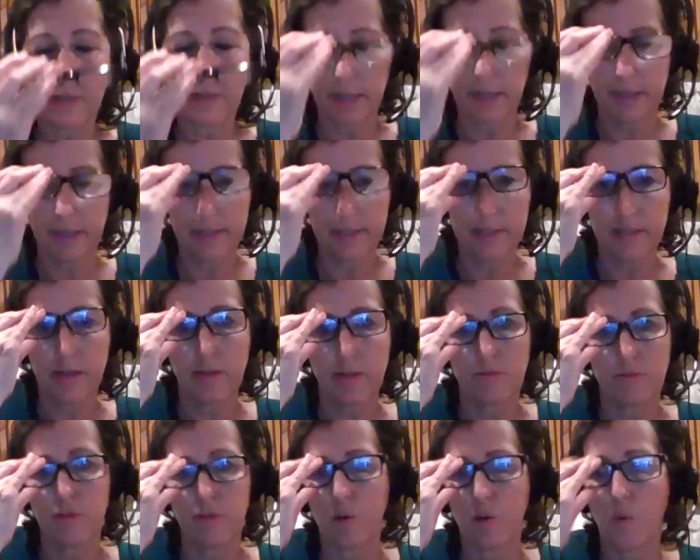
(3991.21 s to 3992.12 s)
It isn't a
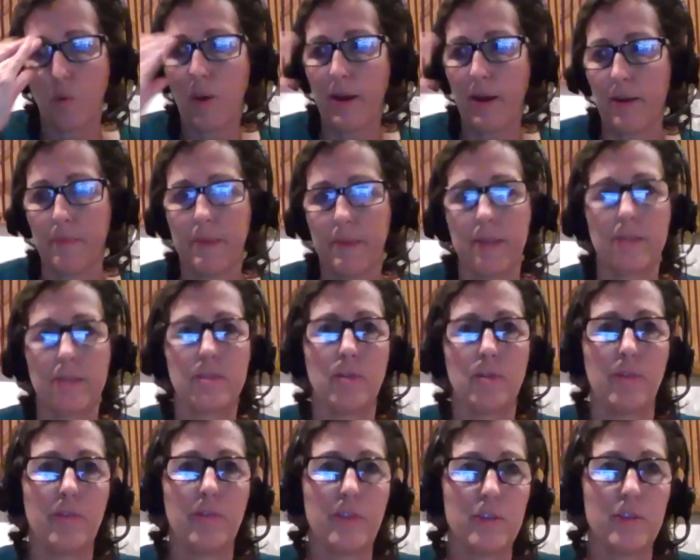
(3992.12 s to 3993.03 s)
requirement.
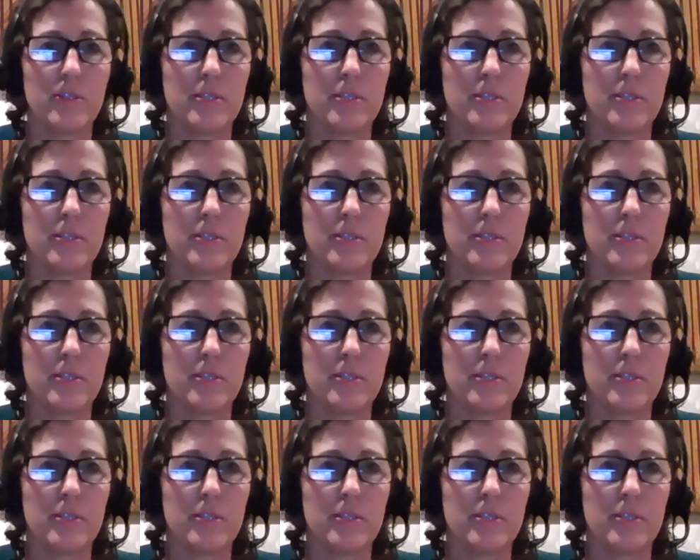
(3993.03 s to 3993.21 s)
So if